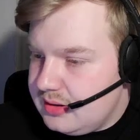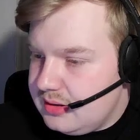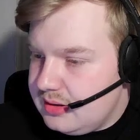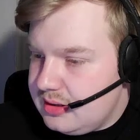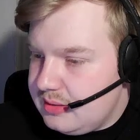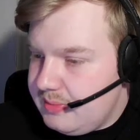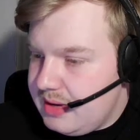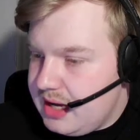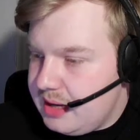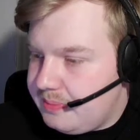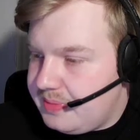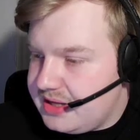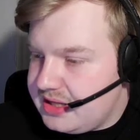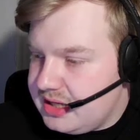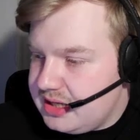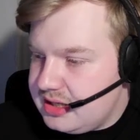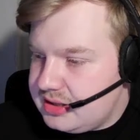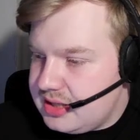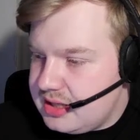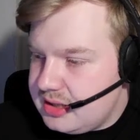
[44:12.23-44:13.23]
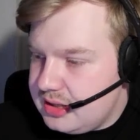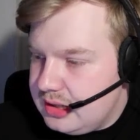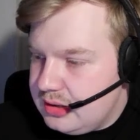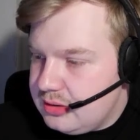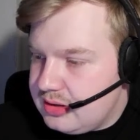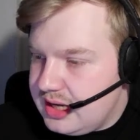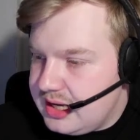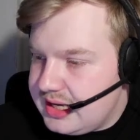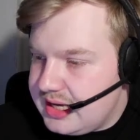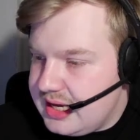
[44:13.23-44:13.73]
in my opinion, it didn't
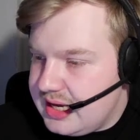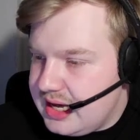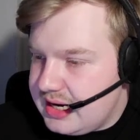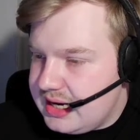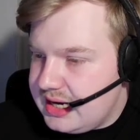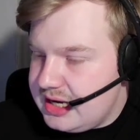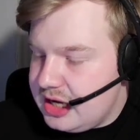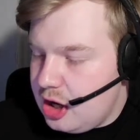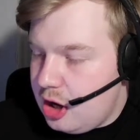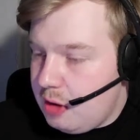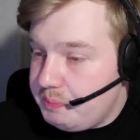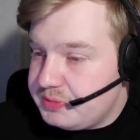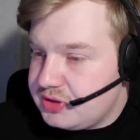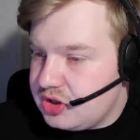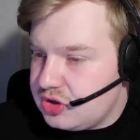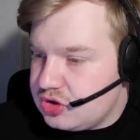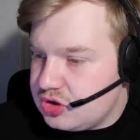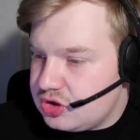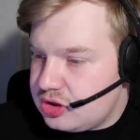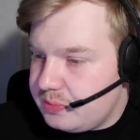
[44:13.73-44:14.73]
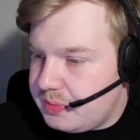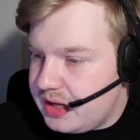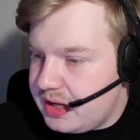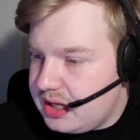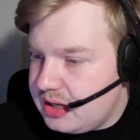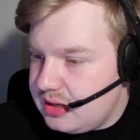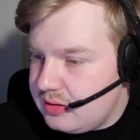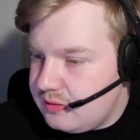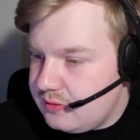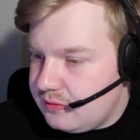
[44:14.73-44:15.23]
look like he had any options, to be